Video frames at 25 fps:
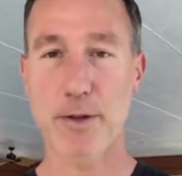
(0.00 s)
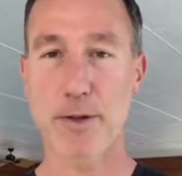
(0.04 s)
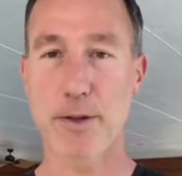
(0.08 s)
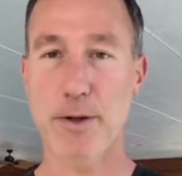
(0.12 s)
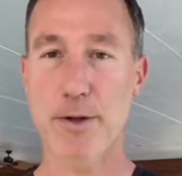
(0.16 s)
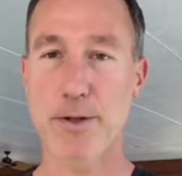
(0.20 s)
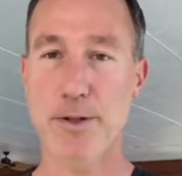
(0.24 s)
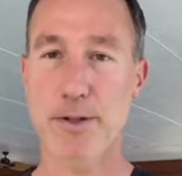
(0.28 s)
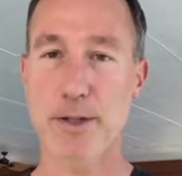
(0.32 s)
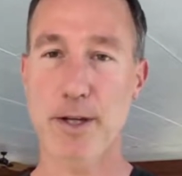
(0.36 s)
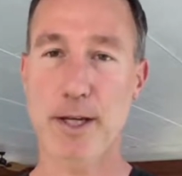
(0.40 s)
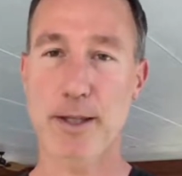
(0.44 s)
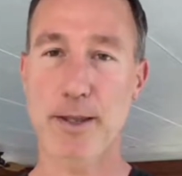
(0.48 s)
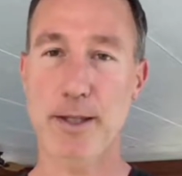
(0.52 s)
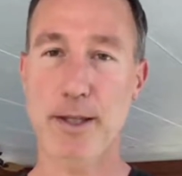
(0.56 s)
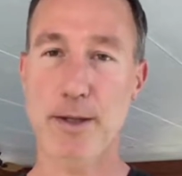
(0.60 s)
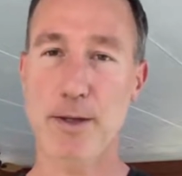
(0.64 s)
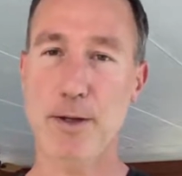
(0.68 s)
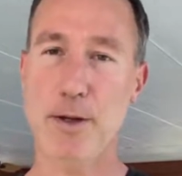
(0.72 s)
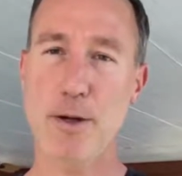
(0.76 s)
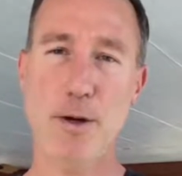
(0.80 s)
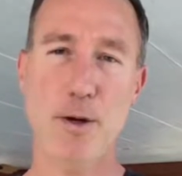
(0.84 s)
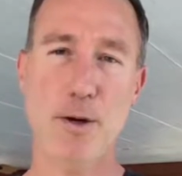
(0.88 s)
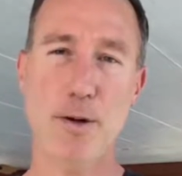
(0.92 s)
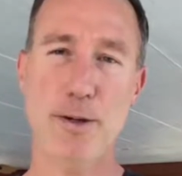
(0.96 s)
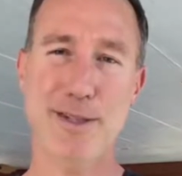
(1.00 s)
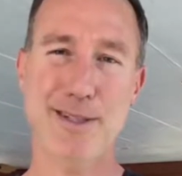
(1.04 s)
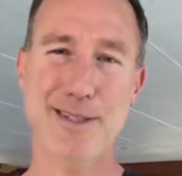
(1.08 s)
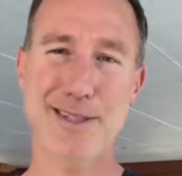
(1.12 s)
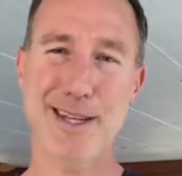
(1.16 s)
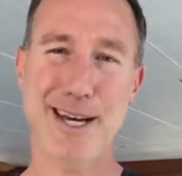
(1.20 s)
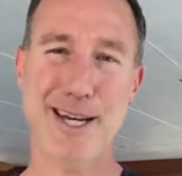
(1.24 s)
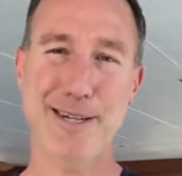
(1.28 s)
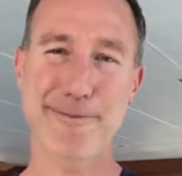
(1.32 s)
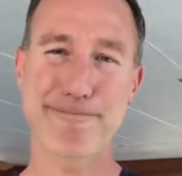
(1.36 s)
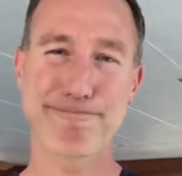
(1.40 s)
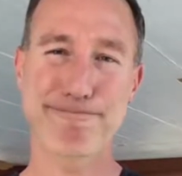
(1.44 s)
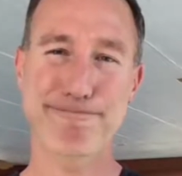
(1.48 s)
they're saying that no, it's
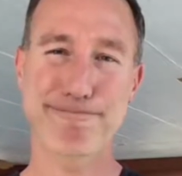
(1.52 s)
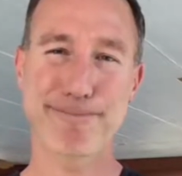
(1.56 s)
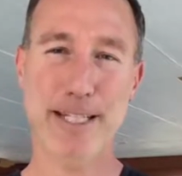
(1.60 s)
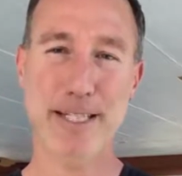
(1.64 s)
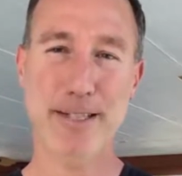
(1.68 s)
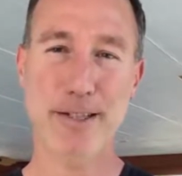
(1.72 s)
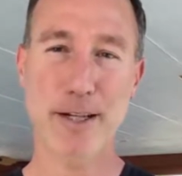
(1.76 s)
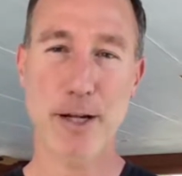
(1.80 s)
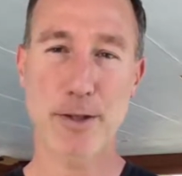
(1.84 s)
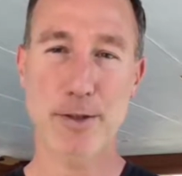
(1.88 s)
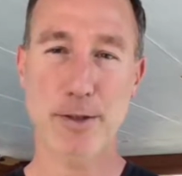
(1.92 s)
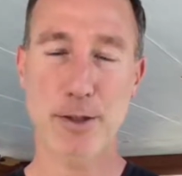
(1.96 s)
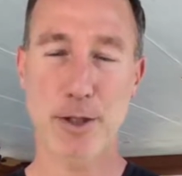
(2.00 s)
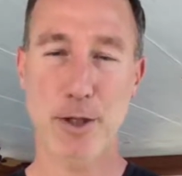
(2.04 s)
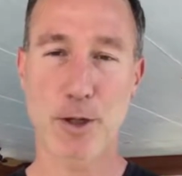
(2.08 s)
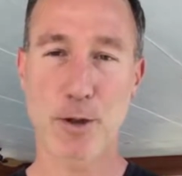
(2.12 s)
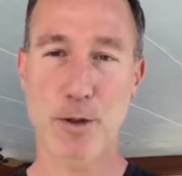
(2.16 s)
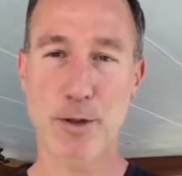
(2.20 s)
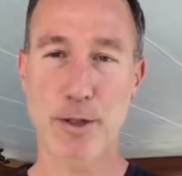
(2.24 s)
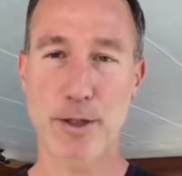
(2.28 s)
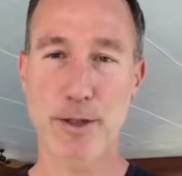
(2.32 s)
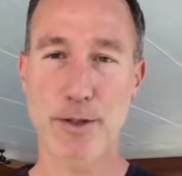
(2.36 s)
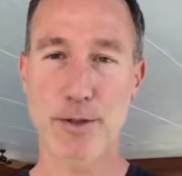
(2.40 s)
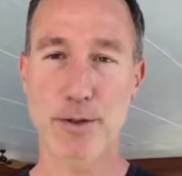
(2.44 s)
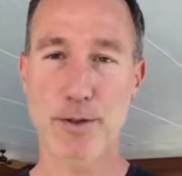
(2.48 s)
not a security,